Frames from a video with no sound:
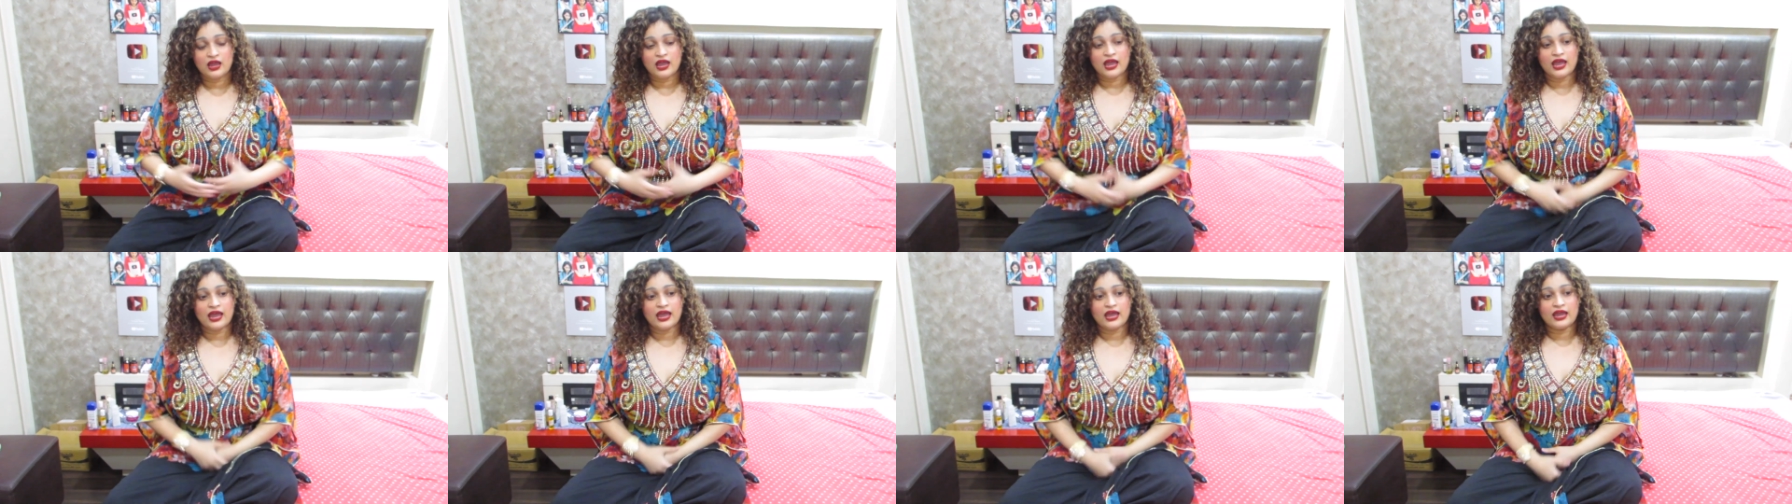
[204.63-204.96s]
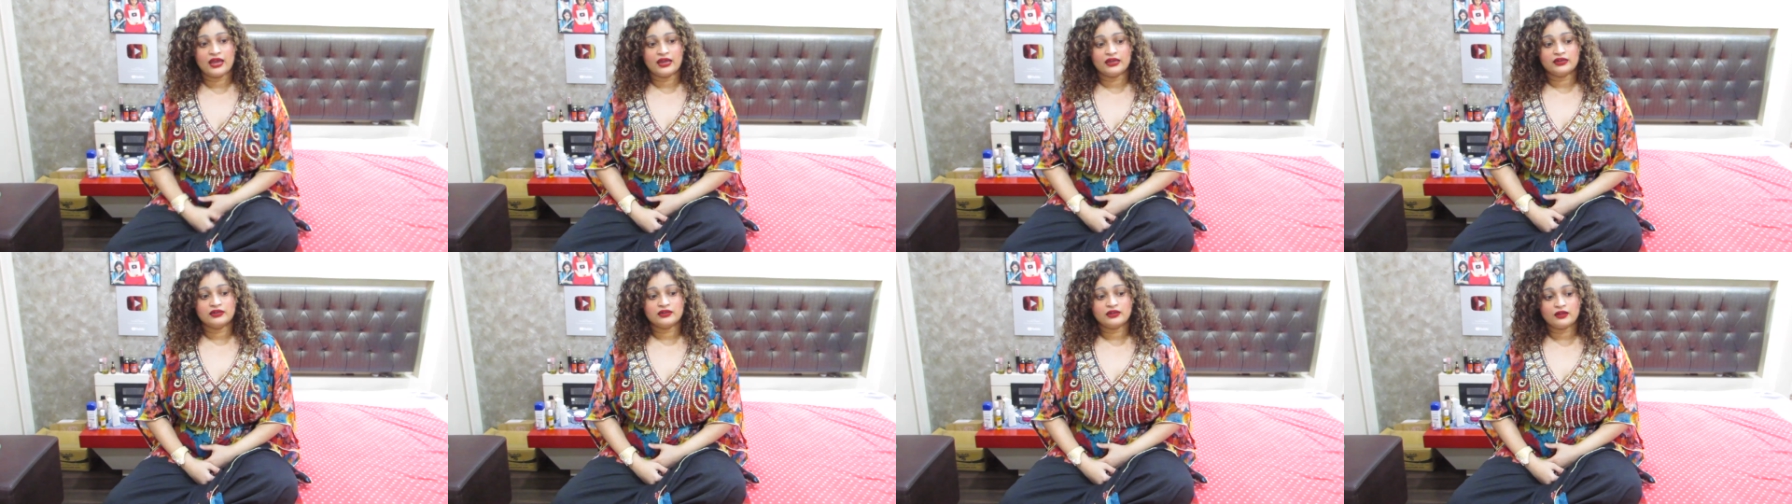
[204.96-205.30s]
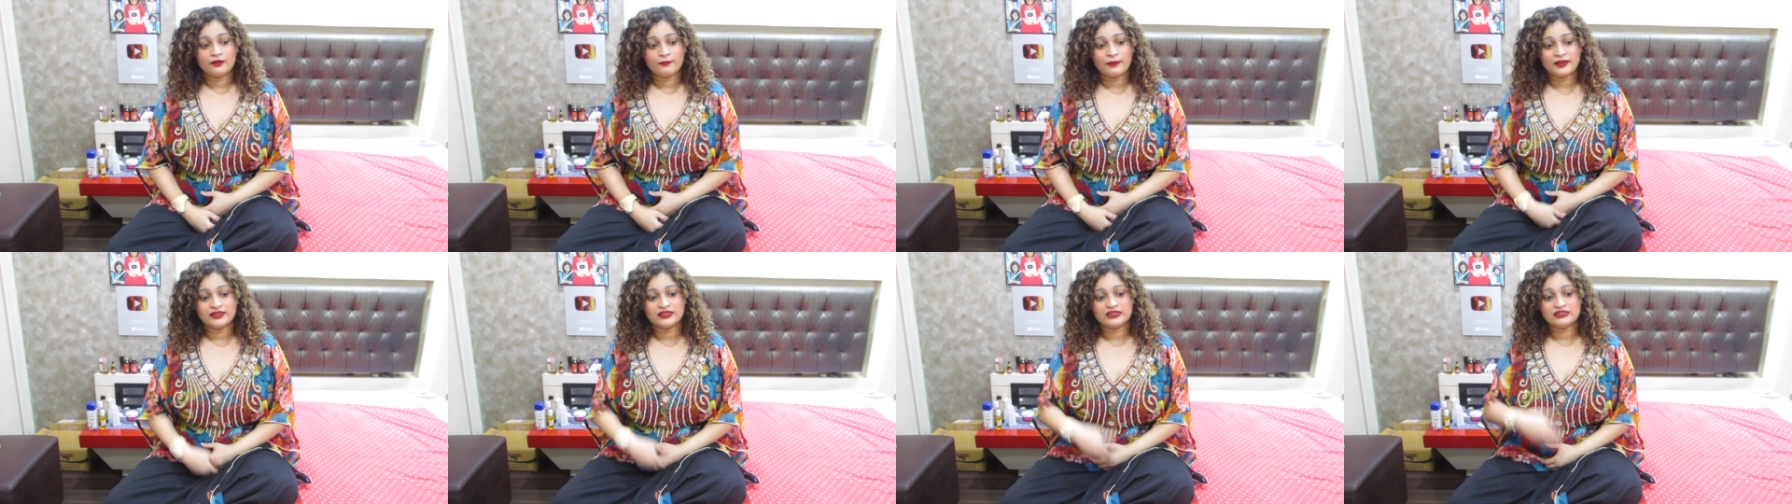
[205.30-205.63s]
and
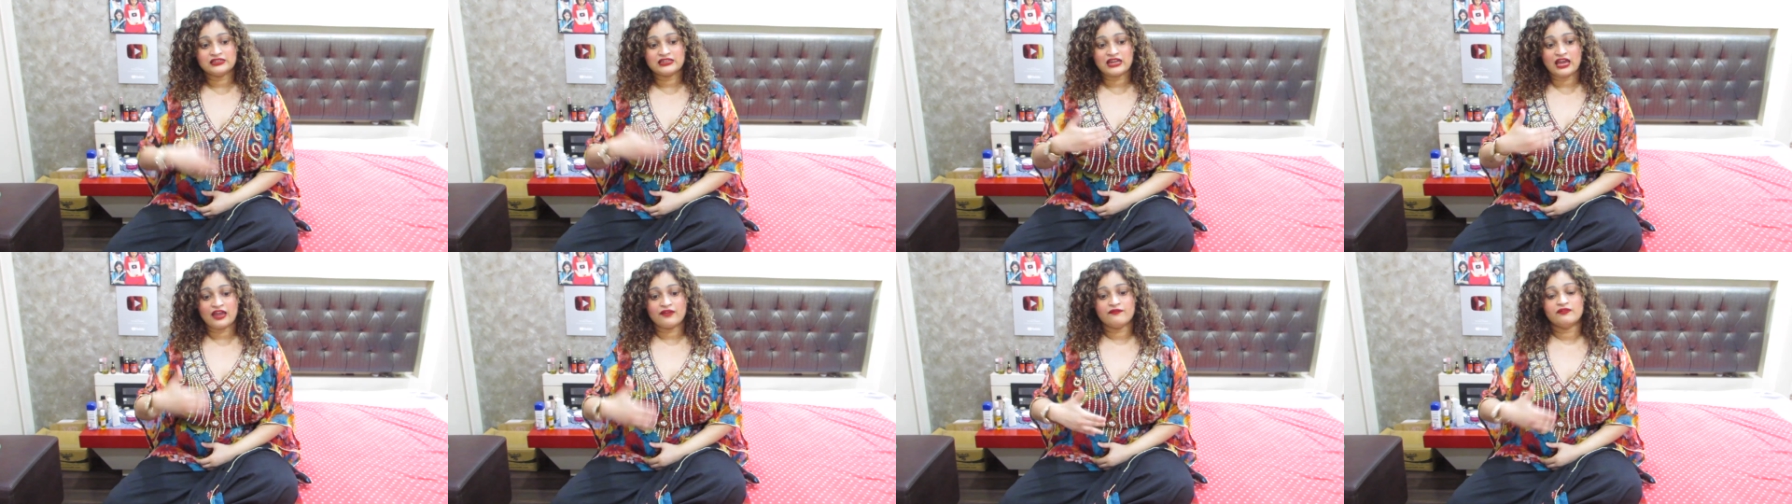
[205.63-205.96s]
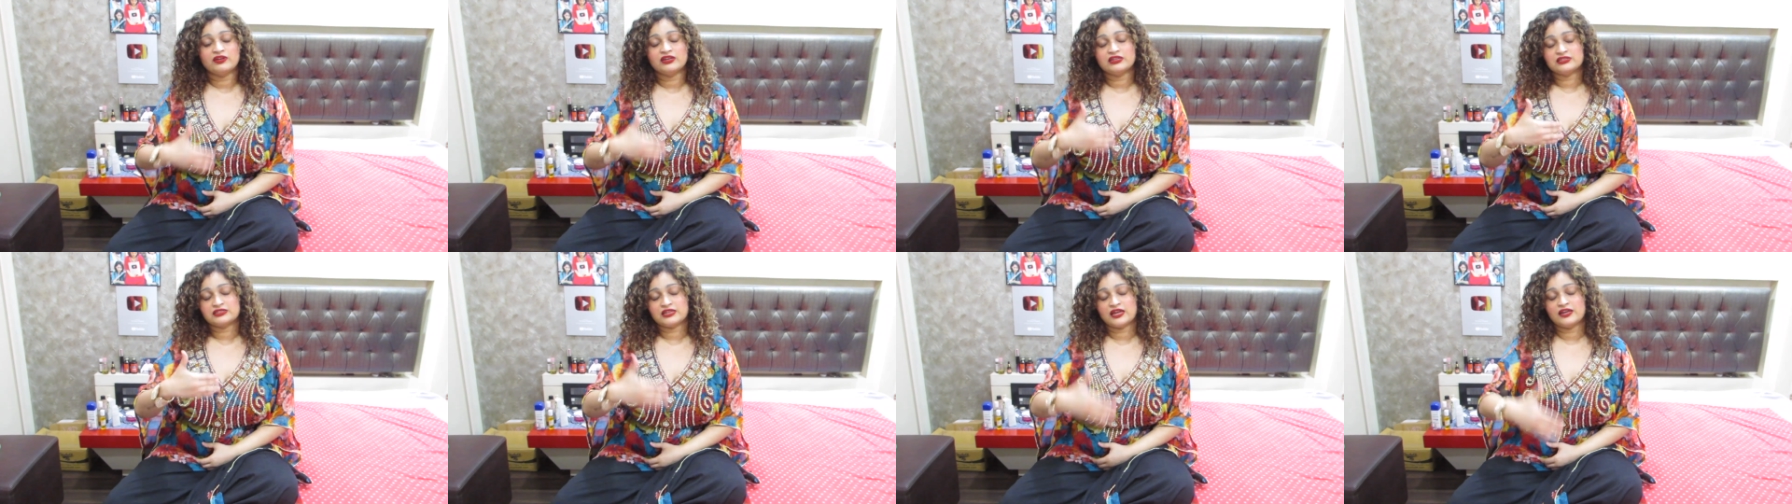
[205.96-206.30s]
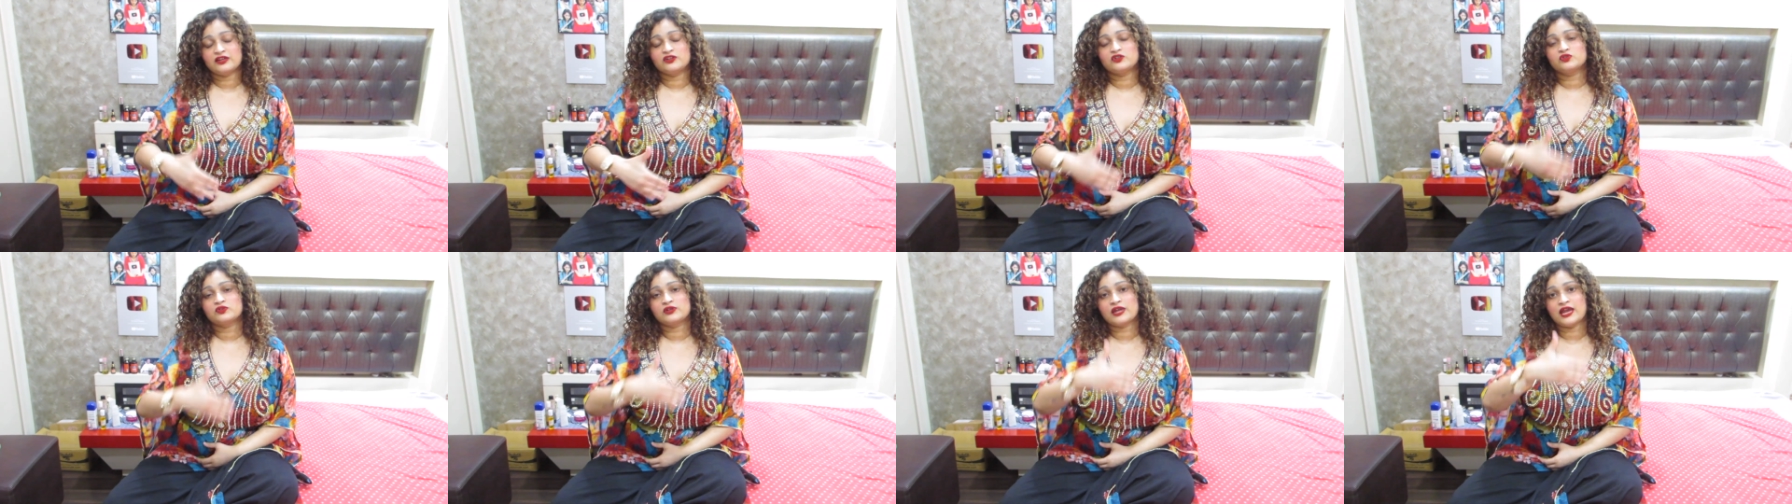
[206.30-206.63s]
uh, by the time we
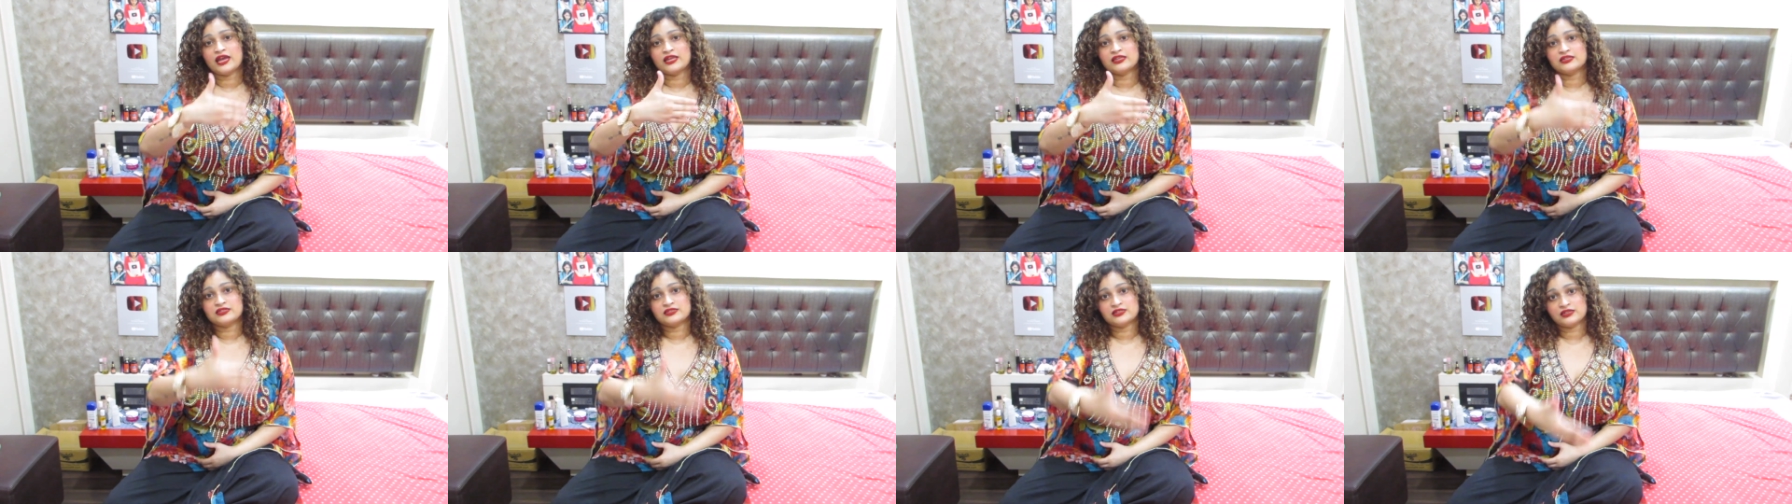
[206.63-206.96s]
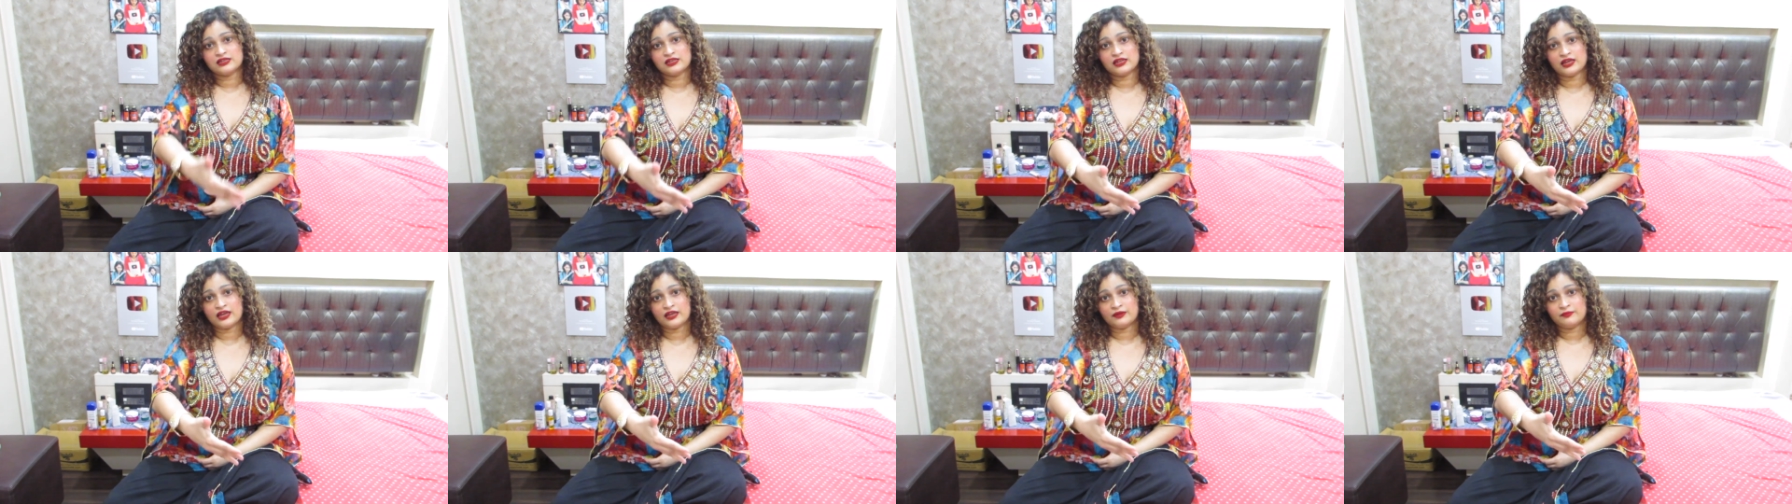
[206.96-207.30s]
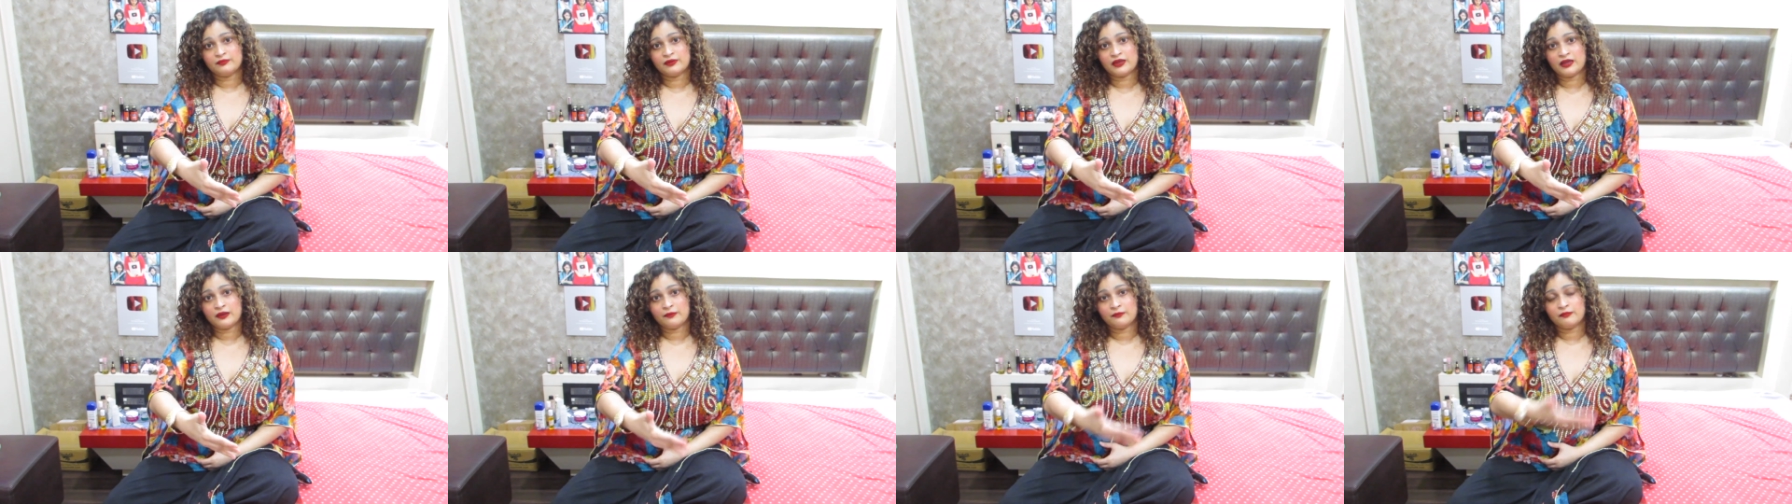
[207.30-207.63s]
decided to cancel
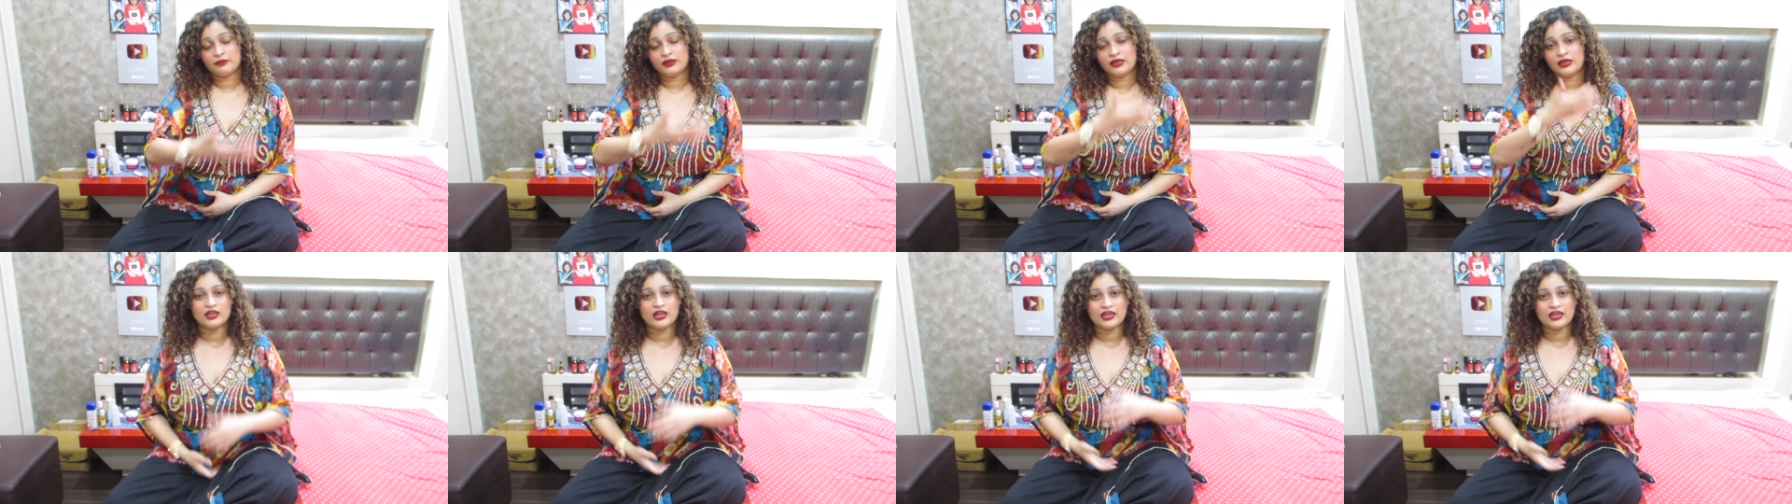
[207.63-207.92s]
Airbnb,